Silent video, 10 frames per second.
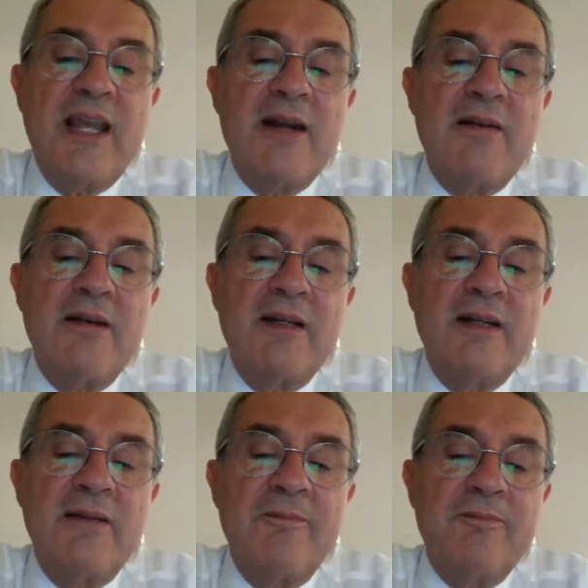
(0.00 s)
their
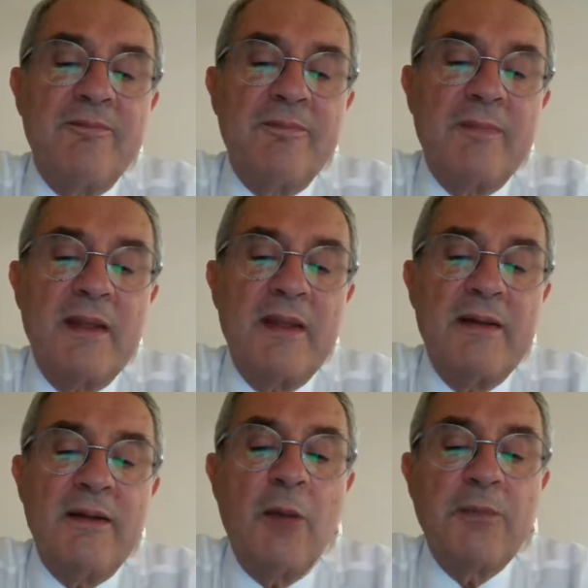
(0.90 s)

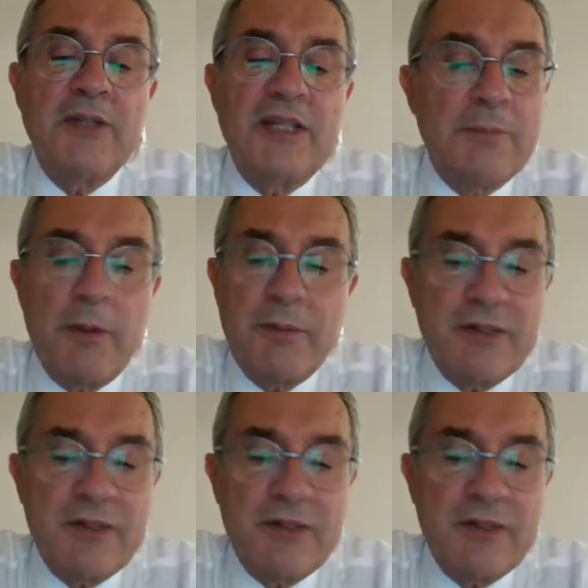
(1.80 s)
optical